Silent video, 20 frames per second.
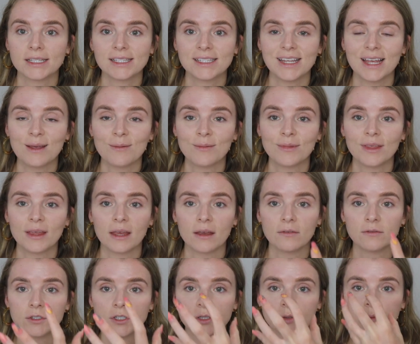same thing
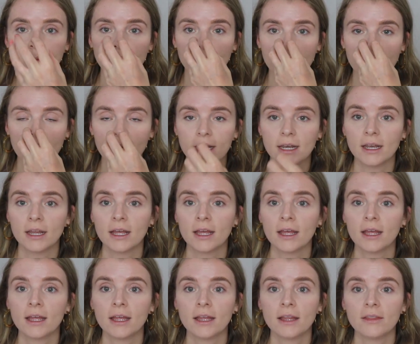of just bringing
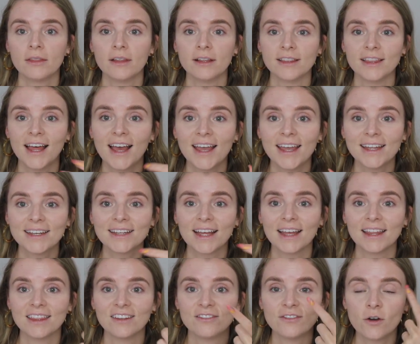the light
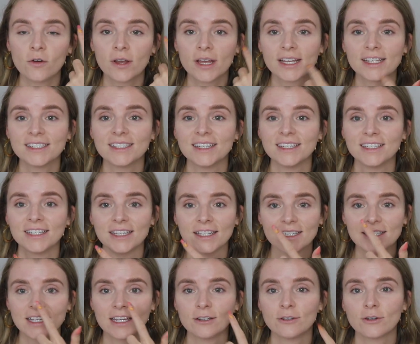and the focus into the
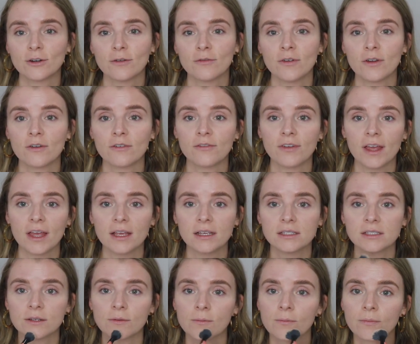center of your face